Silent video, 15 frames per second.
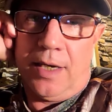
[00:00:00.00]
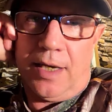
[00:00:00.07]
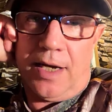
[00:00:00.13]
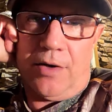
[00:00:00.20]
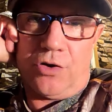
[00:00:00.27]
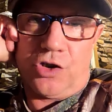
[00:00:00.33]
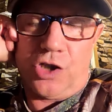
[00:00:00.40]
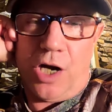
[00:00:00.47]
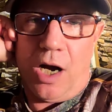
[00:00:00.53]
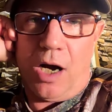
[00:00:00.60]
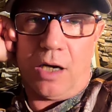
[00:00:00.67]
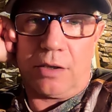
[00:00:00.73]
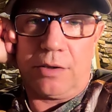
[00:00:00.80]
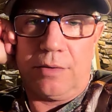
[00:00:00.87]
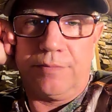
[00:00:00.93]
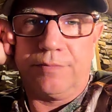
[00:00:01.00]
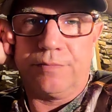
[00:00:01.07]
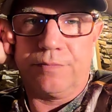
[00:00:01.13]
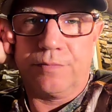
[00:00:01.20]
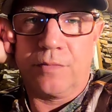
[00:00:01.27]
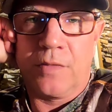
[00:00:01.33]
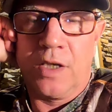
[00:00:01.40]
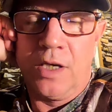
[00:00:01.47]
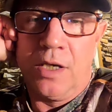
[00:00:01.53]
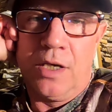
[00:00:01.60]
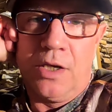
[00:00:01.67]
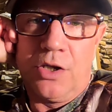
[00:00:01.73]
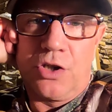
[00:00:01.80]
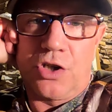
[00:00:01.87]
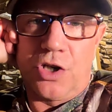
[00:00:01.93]
And I was shocked.
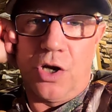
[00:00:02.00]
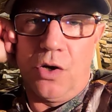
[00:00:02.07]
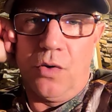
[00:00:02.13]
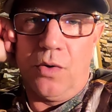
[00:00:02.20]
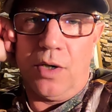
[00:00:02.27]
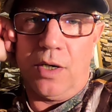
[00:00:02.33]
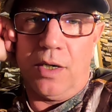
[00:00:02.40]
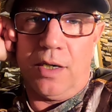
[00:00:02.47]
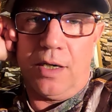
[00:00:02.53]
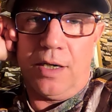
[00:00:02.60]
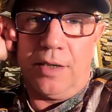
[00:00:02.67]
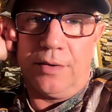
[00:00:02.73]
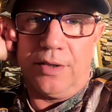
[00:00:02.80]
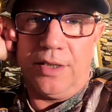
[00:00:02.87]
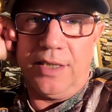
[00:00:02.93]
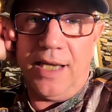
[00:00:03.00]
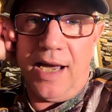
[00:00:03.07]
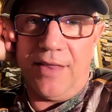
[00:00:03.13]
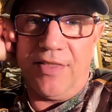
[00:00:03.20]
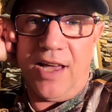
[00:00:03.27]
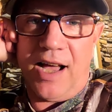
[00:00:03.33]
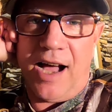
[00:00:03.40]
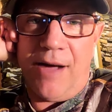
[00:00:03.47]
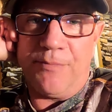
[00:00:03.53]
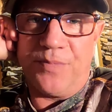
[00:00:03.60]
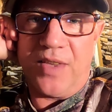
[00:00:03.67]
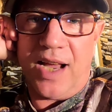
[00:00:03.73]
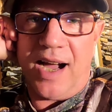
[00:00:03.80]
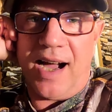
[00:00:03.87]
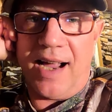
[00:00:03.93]
So,
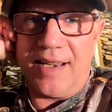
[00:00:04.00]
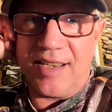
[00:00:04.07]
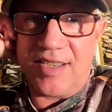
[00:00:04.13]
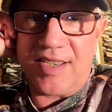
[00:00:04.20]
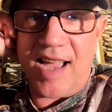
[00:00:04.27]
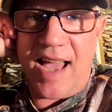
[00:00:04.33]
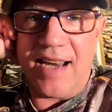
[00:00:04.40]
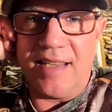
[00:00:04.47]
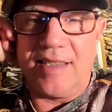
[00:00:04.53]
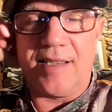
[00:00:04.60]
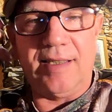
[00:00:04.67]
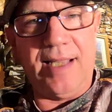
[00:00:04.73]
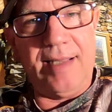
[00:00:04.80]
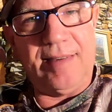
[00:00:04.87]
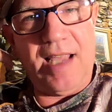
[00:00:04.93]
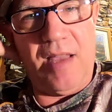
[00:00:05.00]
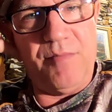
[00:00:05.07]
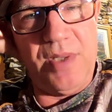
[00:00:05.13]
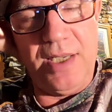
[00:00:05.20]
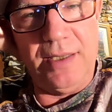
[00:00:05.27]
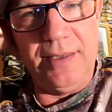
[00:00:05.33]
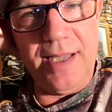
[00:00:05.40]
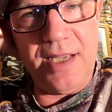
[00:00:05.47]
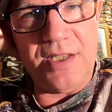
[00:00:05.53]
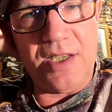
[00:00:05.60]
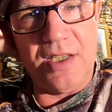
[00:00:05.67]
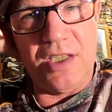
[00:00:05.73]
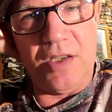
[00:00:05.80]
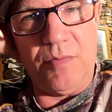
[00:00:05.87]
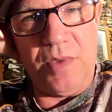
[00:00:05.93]
I decided to let that be a
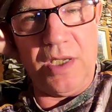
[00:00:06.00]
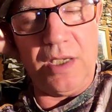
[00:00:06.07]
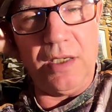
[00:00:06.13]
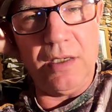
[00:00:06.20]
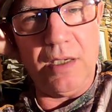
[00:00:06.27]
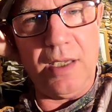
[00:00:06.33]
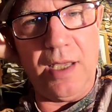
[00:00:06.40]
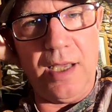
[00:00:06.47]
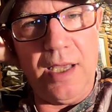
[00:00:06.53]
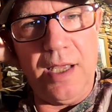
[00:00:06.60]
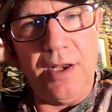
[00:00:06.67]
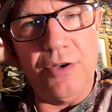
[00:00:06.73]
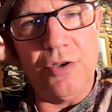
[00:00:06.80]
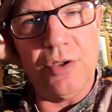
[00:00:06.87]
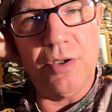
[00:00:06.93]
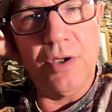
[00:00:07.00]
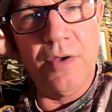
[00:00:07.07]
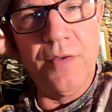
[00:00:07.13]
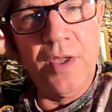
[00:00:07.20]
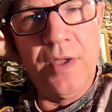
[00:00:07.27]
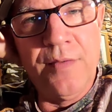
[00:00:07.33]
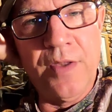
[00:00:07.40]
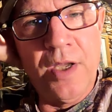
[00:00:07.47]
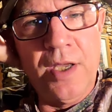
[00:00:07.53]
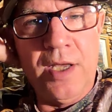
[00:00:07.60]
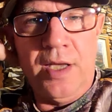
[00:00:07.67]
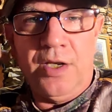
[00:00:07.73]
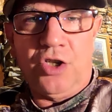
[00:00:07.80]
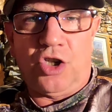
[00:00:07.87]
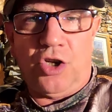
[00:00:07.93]
lesson to me. And
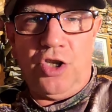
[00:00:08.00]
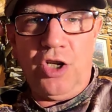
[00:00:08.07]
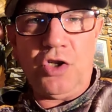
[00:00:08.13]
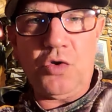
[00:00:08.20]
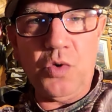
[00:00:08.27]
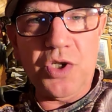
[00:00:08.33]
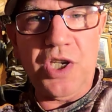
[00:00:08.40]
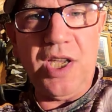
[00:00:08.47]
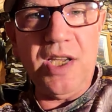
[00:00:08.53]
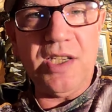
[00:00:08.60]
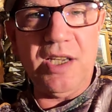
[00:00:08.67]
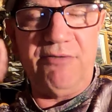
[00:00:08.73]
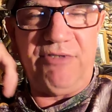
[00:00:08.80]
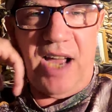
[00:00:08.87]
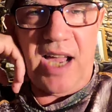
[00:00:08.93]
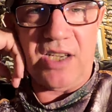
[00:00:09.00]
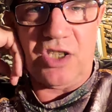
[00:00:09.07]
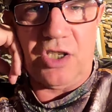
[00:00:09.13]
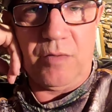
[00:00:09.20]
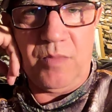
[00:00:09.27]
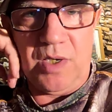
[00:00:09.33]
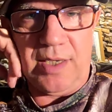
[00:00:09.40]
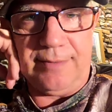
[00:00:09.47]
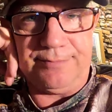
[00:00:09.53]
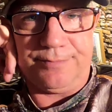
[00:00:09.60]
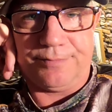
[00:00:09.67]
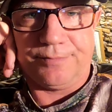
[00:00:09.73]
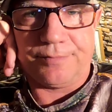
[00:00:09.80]
so this was his advice to me.